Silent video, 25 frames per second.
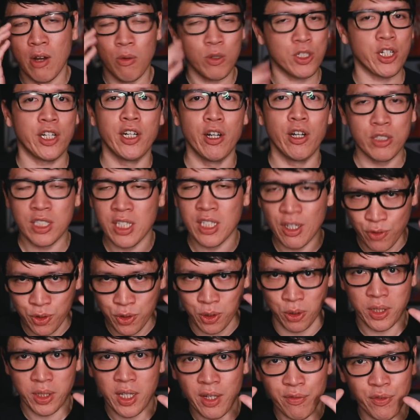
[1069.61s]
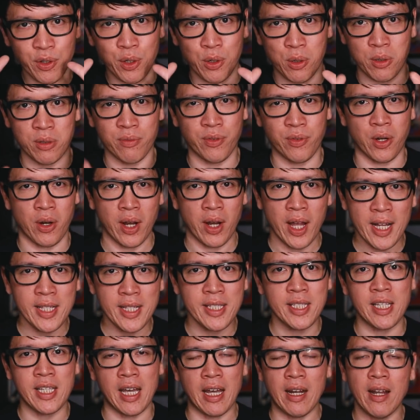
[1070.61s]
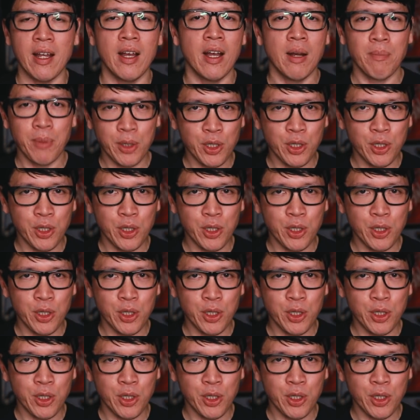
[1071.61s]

which I know is difficult if you're on VR headset,